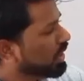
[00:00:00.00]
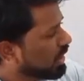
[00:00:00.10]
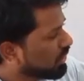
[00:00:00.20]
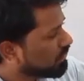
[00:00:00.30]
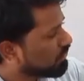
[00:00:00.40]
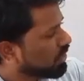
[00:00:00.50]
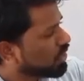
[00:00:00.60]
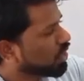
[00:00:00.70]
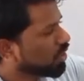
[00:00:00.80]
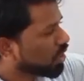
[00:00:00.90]
if
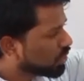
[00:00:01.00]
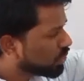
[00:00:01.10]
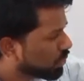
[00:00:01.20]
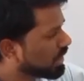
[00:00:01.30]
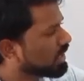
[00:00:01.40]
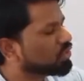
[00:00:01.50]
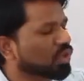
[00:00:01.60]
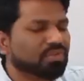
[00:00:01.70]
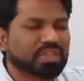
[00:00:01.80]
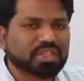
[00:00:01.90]
you are not good at
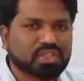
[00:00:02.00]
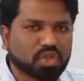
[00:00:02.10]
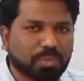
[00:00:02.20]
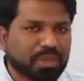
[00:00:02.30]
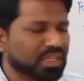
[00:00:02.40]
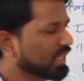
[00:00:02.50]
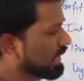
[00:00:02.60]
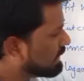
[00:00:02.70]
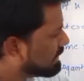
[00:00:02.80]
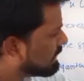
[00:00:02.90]
solving this topic,
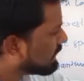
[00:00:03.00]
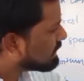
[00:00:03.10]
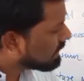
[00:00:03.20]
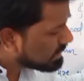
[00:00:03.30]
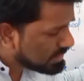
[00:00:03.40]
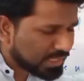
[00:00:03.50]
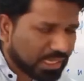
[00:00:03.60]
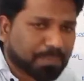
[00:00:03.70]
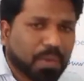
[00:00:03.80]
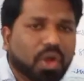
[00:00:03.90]
just
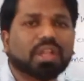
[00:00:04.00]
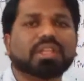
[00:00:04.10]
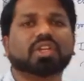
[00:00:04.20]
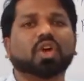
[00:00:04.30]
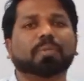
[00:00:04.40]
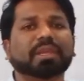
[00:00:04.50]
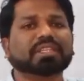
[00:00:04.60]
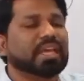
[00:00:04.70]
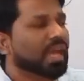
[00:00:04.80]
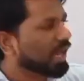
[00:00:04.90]
skip all the
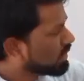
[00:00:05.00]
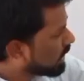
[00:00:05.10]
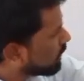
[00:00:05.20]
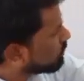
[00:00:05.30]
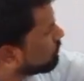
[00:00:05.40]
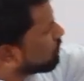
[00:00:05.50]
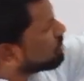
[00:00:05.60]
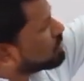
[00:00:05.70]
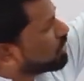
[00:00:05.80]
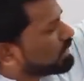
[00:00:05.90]
topics and try to
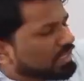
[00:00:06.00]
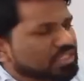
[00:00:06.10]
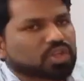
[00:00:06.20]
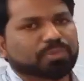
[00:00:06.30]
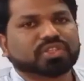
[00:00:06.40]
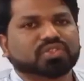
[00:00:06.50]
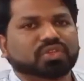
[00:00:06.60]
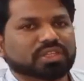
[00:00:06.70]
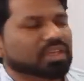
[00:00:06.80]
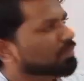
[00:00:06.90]
focus on these topics
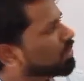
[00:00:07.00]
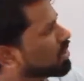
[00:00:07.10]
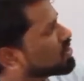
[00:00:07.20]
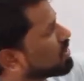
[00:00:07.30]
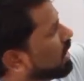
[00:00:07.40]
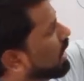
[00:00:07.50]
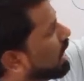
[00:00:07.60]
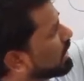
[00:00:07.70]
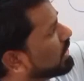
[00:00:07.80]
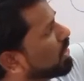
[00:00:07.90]
only, because
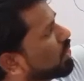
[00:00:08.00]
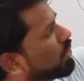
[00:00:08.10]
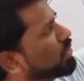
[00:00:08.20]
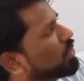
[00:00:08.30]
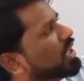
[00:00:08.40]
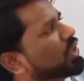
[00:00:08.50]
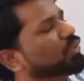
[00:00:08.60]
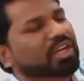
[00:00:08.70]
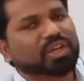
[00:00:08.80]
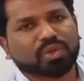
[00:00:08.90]
hardly you are going to get
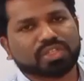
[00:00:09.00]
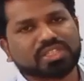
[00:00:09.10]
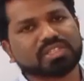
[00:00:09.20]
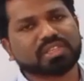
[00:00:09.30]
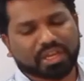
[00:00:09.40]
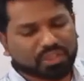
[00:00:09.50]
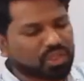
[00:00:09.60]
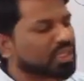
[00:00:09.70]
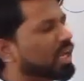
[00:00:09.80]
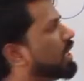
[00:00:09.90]
22 questions and
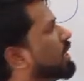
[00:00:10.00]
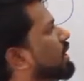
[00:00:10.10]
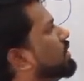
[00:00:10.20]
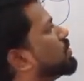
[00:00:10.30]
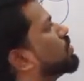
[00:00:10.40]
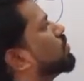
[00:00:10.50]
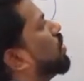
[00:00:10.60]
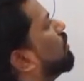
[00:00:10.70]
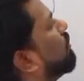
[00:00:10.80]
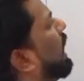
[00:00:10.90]
your target is to
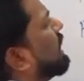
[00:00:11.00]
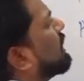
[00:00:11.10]
solve at